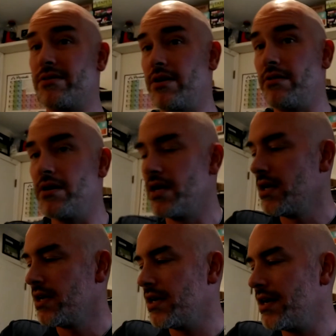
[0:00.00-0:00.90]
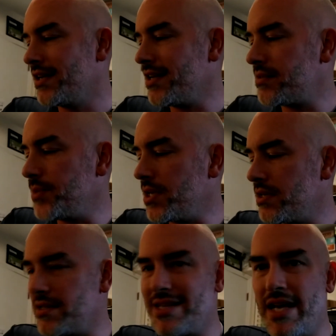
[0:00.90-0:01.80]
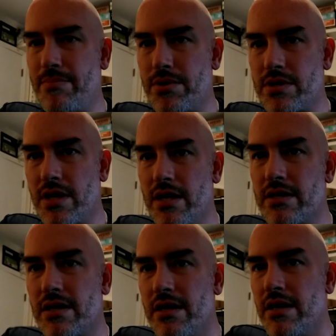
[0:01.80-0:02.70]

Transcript: So I guess because it's 8%,